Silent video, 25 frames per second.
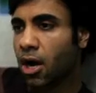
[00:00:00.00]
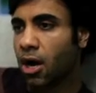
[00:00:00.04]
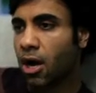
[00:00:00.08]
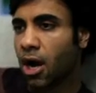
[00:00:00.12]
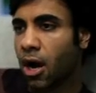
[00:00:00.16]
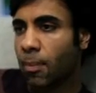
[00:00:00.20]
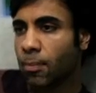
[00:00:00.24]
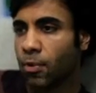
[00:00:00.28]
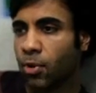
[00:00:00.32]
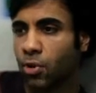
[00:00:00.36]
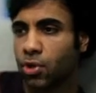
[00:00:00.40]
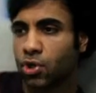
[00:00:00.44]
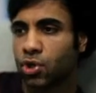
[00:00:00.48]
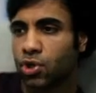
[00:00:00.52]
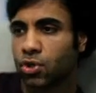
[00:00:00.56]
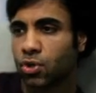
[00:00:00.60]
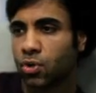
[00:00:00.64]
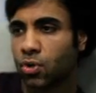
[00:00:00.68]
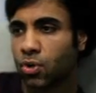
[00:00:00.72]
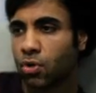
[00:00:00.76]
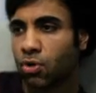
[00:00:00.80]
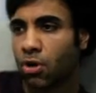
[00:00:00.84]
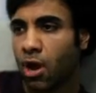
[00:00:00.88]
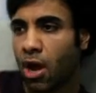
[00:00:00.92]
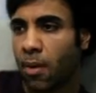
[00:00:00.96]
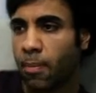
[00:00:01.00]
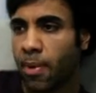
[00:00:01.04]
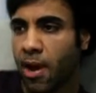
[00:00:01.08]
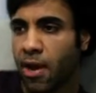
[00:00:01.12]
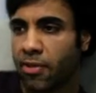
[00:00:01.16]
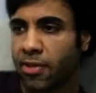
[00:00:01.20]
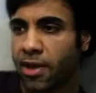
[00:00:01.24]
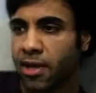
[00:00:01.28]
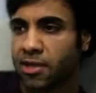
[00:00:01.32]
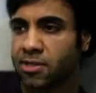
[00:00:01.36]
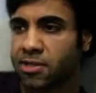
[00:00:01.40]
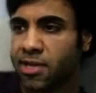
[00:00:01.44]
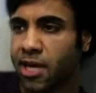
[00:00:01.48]
I'm not sure about
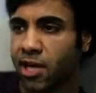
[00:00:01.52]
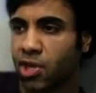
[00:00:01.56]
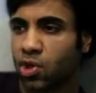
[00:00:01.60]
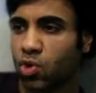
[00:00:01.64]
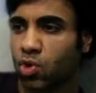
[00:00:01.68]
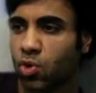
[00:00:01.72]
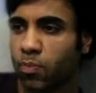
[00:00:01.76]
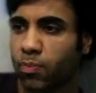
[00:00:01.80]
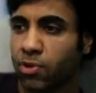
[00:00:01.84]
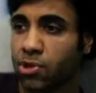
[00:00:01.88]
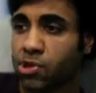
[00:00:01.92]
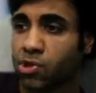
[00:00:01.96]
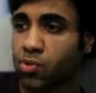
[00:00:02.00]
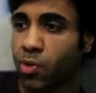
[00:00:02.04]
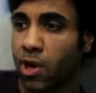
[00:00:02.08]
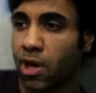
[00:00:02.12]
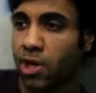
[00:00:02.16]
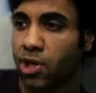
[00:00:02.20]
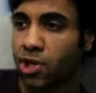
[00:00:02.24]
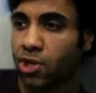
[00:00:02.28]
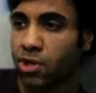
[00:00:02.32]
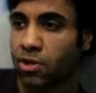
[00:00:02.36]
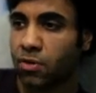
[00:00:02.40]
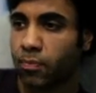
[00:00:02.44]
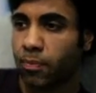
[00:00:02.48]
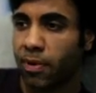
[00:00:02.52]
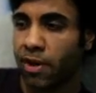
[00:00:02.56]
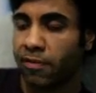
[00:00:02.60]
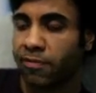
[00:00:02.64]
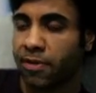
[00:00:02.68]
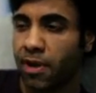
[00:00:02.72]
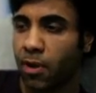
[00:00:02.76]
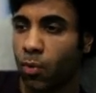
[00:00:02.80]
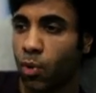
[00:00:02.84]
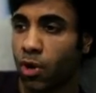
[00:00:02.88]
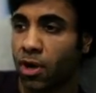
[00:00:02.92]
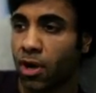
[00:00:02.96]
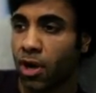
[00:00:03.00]
their sexual persuasion, but if
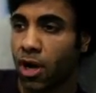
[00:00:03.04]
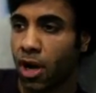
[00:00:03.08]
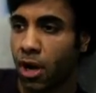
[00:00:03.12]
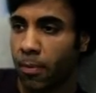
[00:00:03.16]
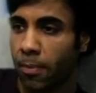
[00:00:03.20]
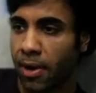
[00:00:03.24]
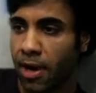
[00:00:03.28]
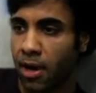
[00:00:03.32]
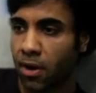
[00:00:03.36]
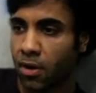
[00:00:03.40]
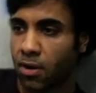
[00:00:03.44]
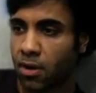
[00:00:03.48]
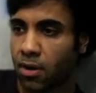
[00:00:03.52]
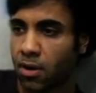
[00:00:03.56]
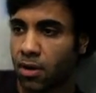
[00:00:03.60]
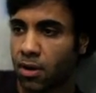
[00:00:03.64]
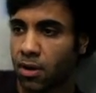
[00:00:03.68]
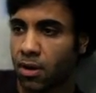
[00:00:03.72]
they want to come out,